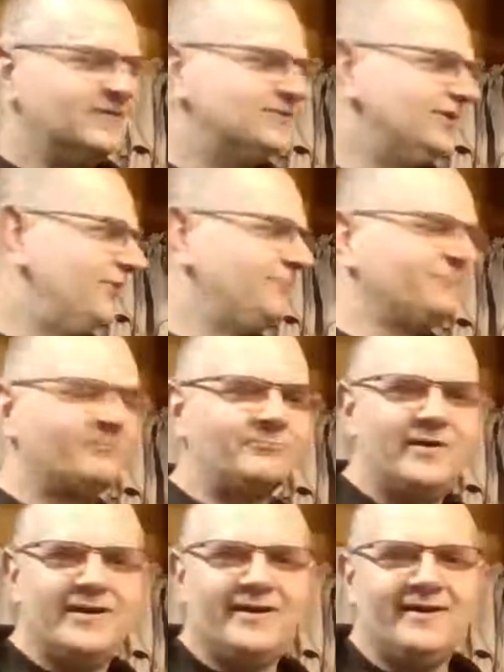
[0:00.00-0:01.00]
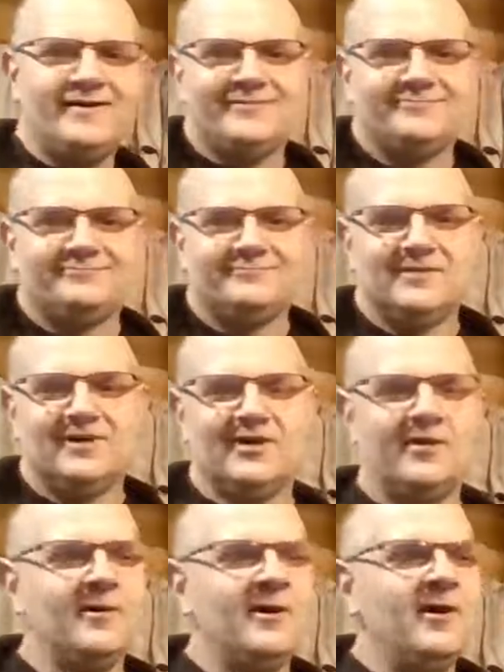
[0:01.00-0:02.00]
So, but hey, you
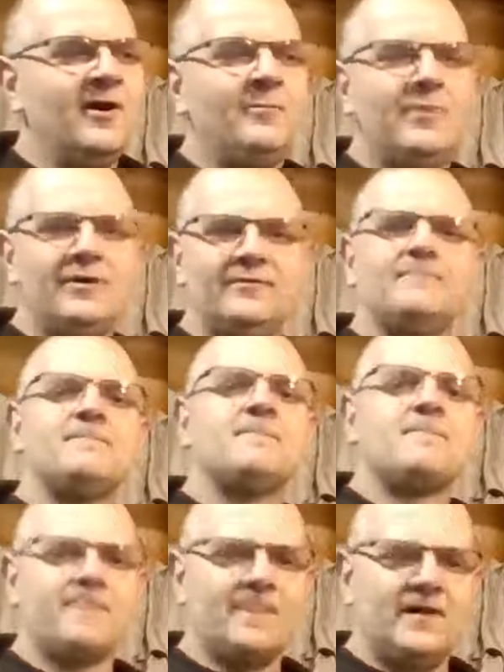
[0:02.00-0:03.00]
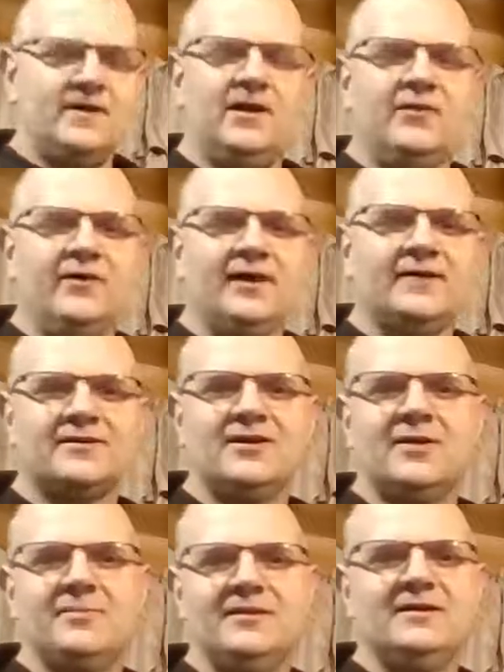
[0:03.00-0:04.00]
know, but you know, I got to
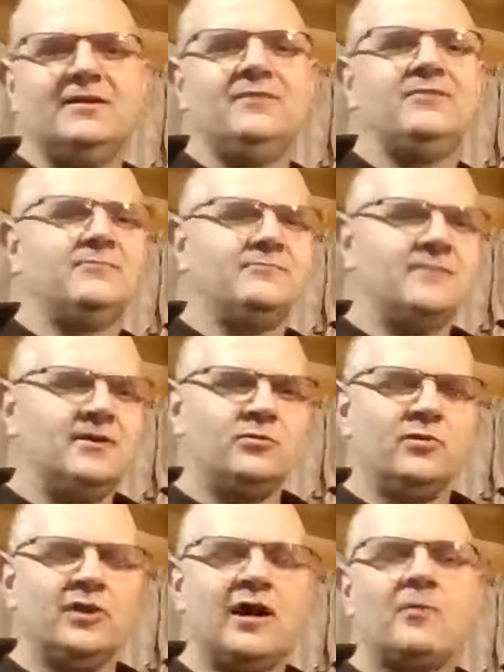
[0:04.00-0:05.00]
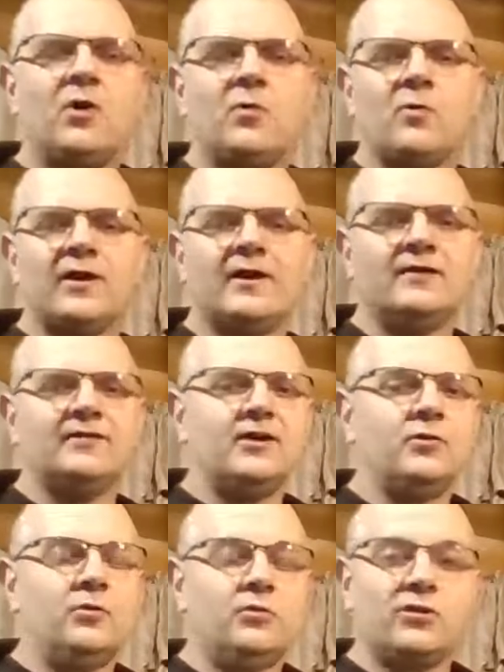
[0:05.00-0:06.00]
cut my teeth and, and do a lot more work out
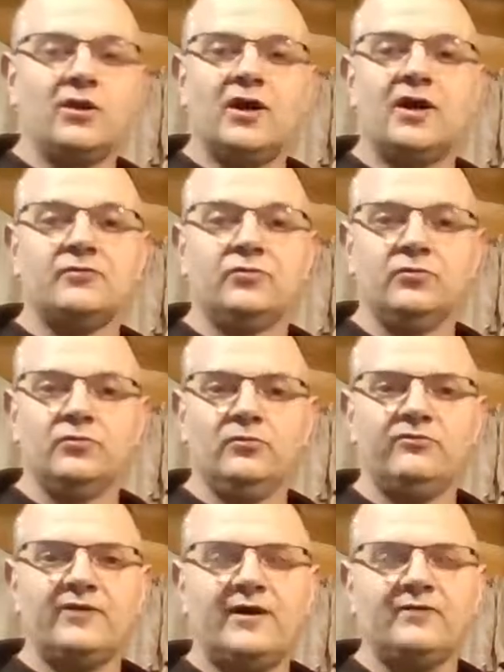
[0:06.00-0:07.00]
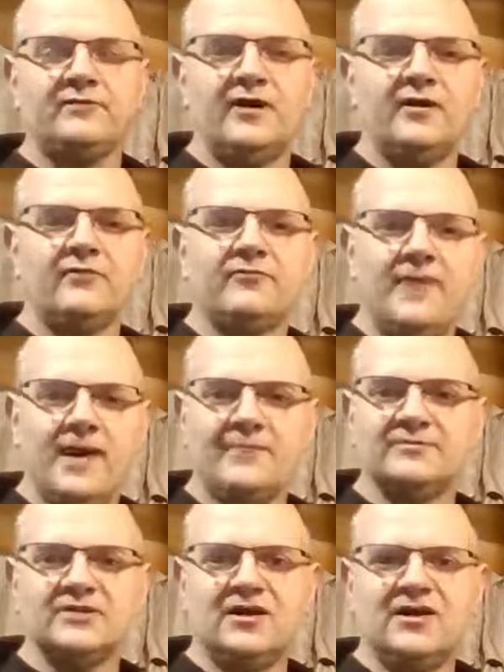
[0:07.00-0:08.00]
there. Ordered a lot of tools out there from
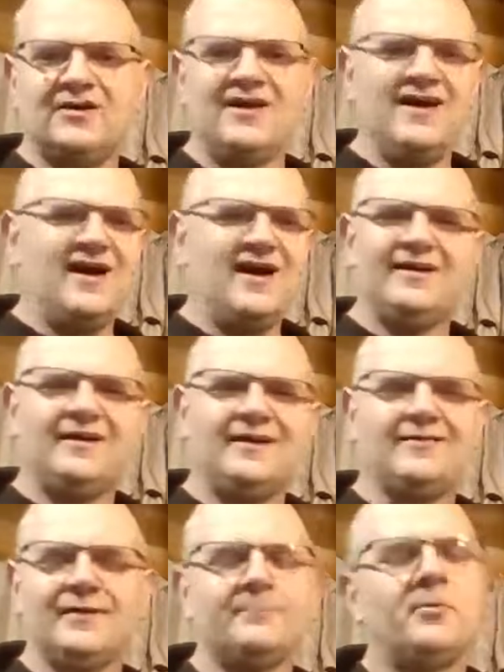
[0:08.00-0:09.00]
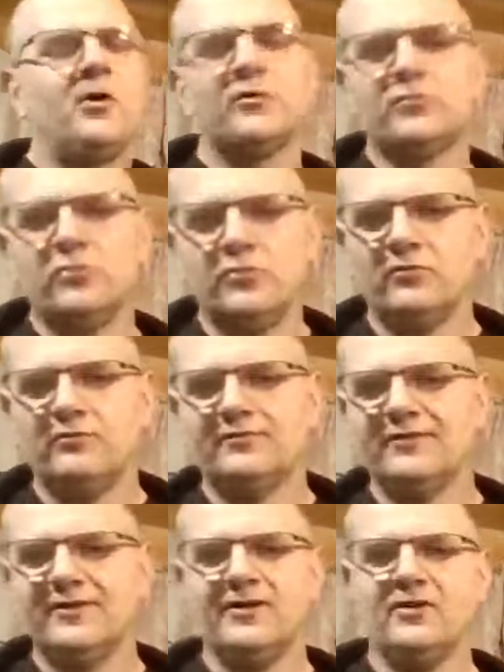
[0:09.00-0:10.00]
Amazon. I didn't get like Park Tool,
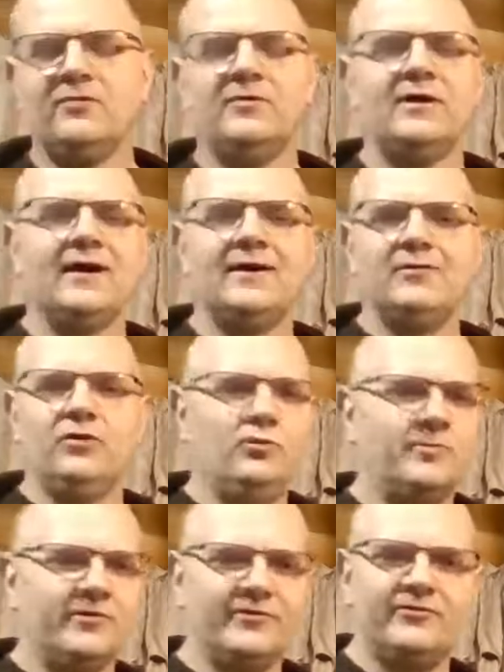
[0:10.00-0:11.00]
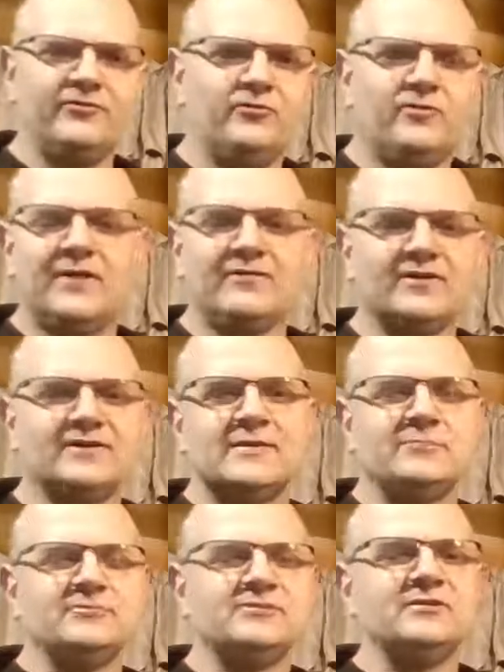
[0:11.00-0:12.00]
you know. I got Oumers and whatever because I
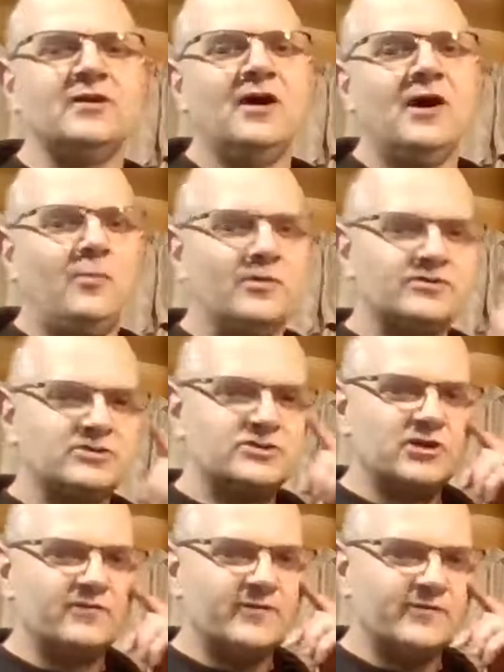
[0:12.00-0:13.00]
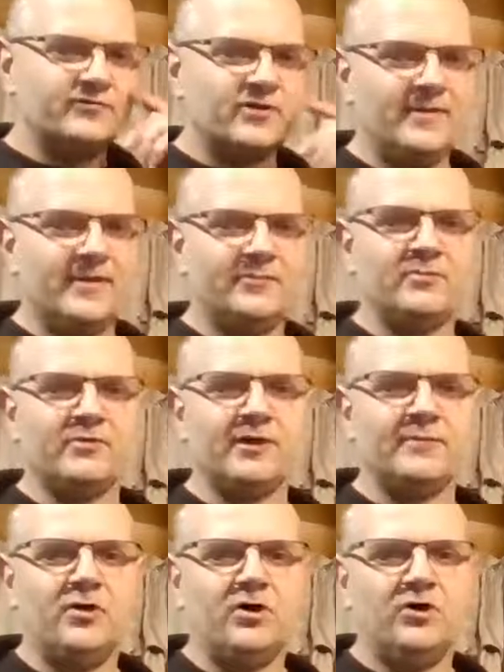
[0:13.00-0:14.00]
was I wasn't sure if I was going to be able to bring
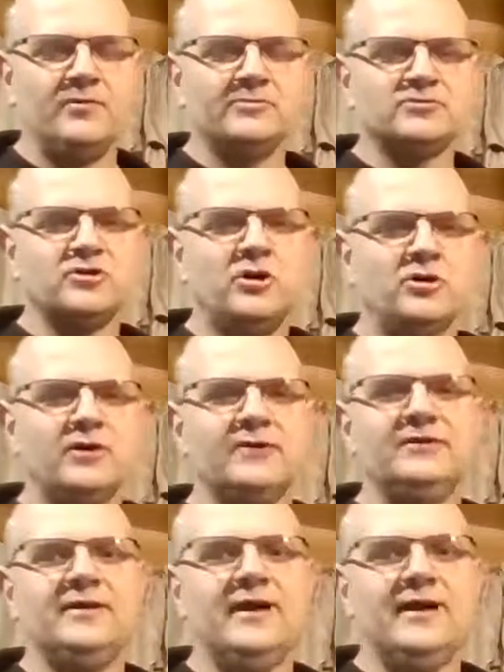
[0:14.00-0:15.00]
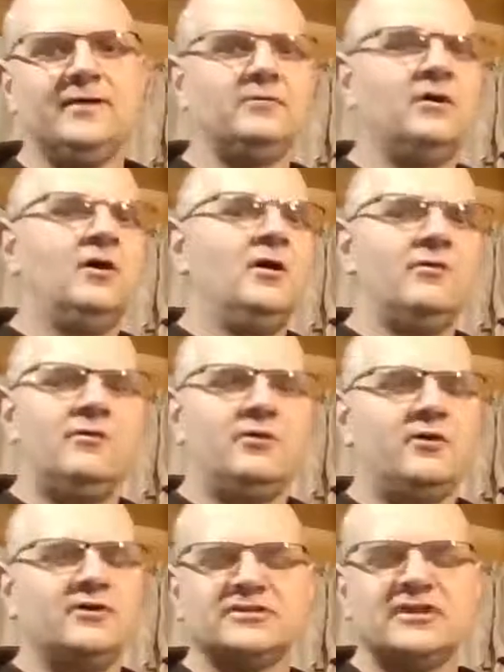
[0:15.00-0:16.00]
them home. There was talk like you can't. They're
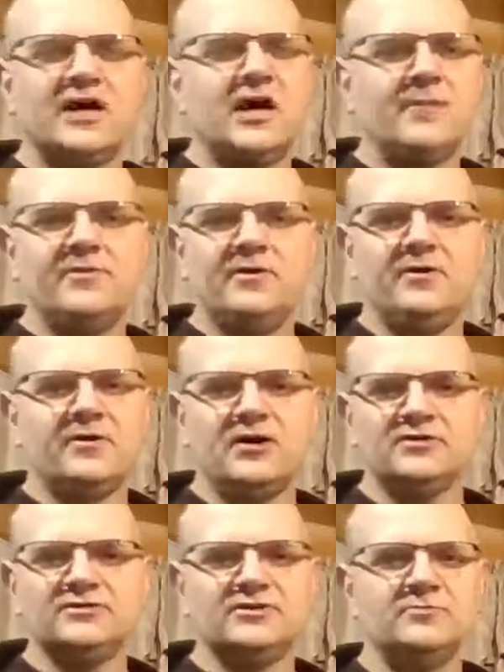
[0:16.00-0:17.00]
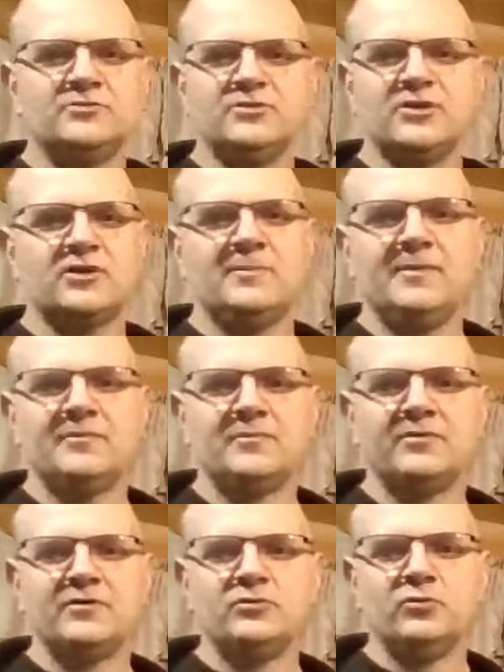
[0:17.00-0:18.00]
going to stop you at customs and you're not going to be able to
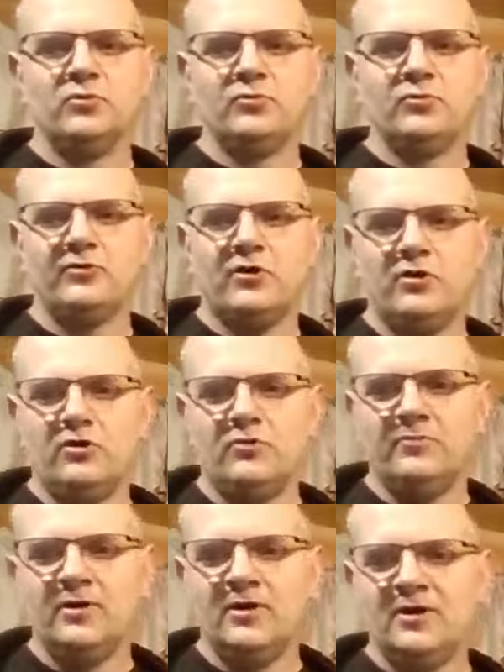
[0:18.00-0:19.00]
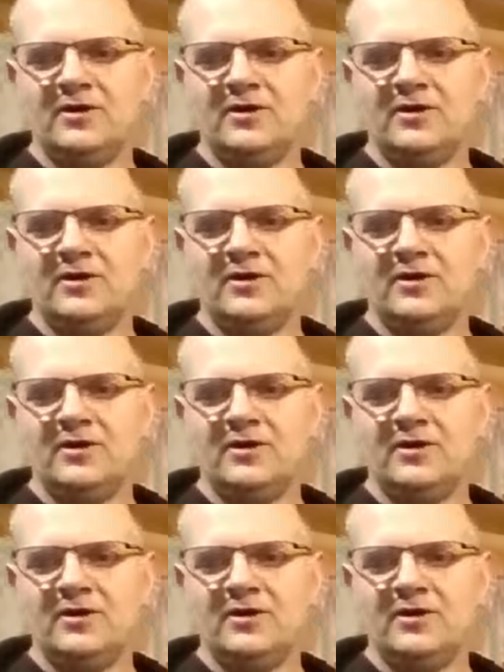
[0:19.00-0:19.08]
bring tools home.